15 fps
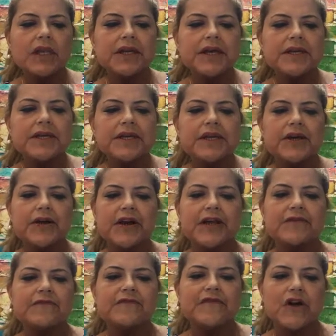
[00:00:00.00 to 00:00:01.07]
here
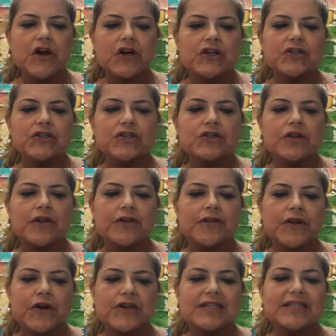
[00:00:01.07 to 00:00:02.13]
in verse
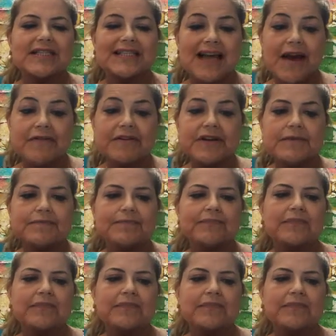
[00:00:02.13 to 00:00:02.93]
37,